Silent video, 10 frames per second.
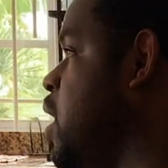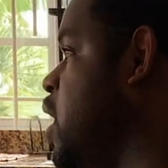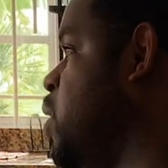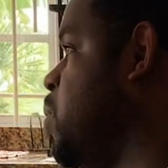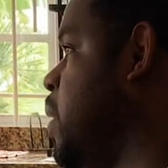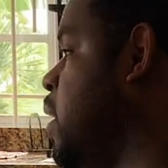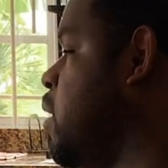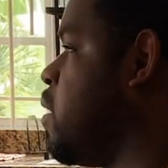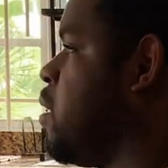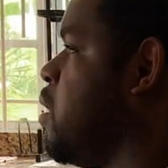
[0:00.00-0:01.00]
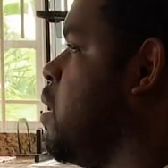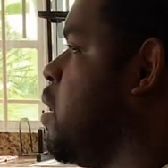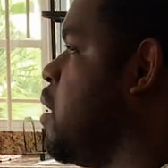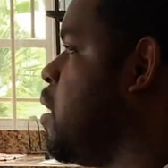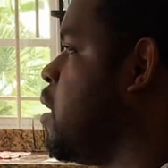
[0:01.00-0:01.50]
as well
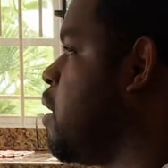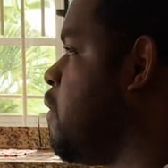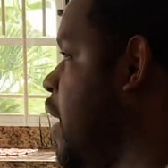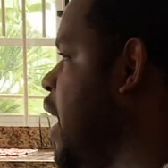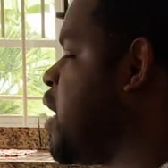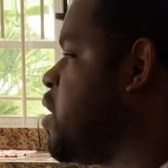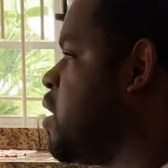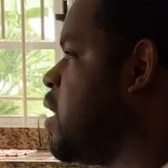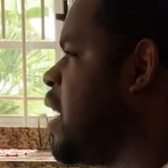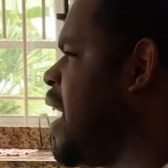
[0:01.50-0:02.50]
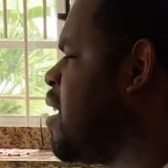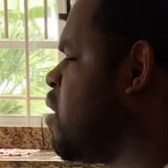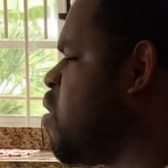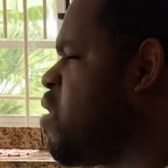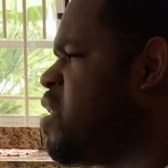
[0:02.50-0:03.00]
financially,
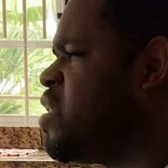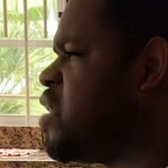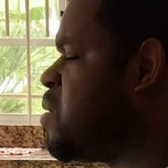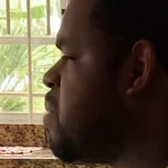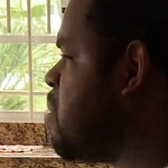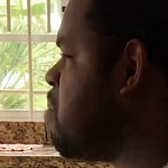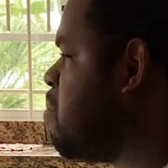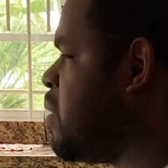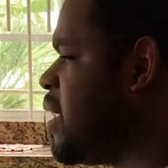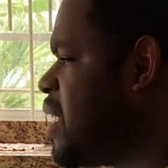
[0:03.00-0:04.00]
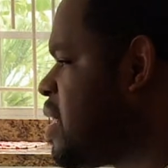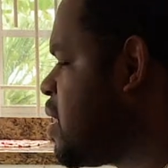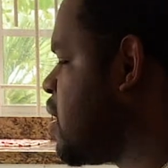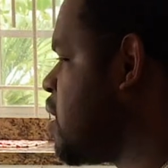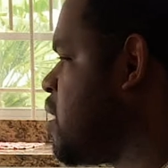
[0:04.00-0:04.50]
and God has just been
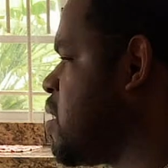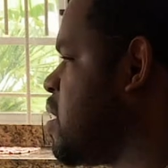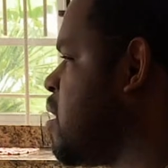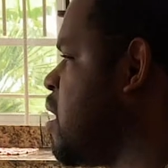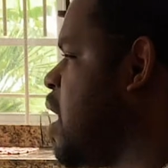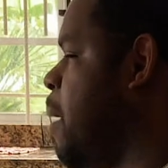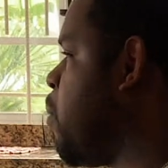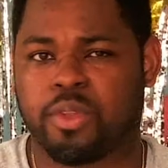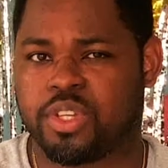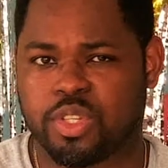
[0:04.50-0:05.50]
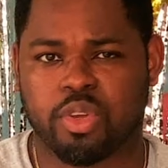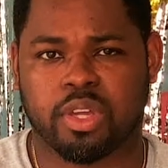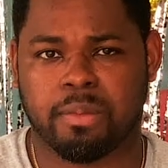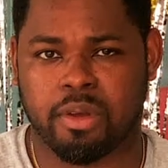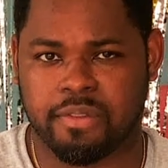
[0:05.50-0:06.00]
blessing us. And I'm just talking
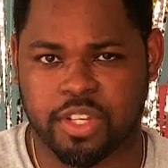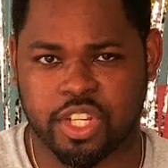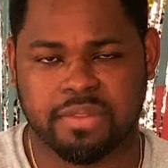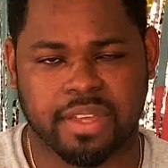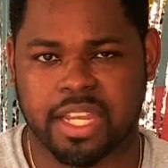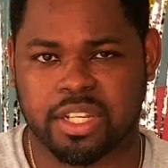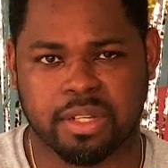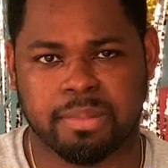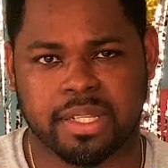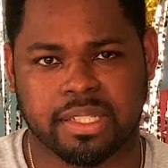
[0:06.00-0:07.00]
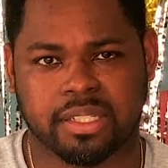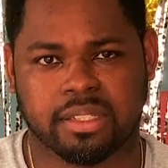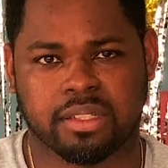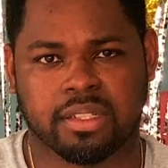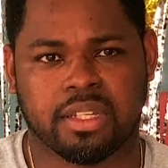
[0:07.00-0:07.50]
about just financial
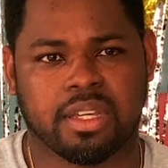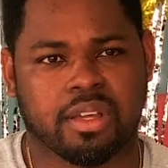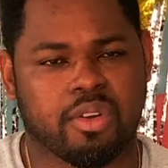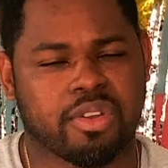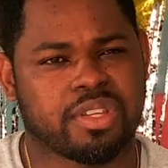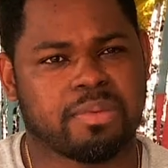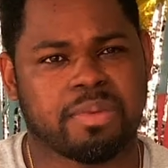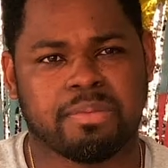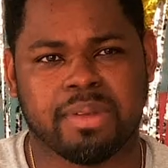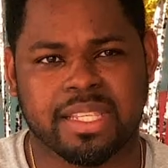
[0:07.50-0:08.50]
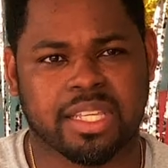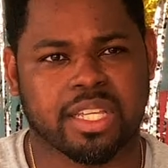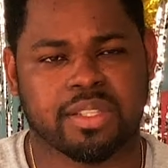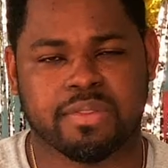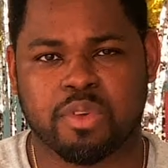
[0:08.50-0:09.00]
blessing. God has just been blessing
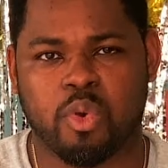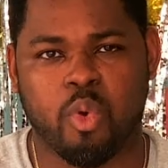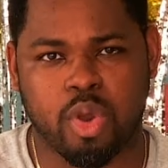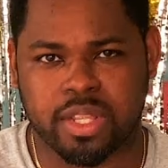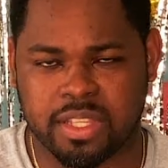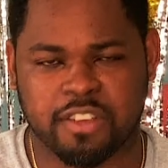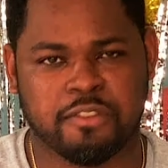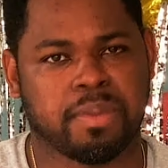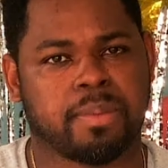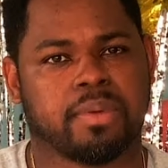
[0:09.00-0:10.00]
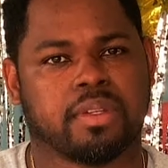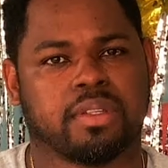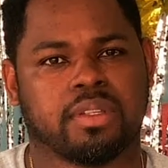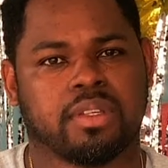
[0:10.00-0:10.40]
us with quality of people.